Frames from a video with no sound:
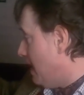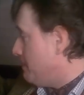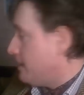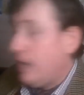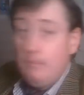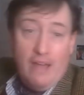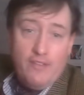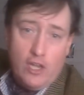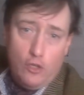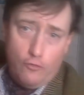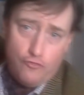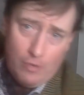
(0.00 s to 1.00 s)
I mean, I'm having a
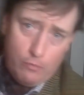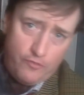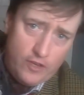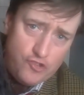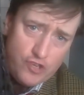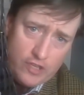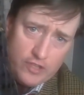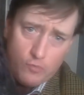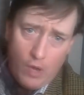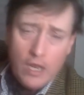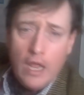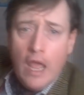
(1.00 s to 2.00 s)
lot of trouble finishing this
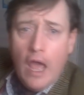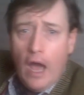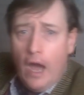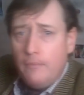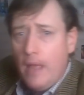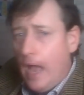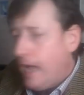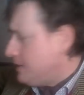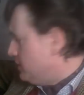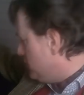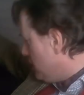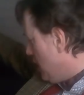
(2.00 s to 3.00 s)
one, and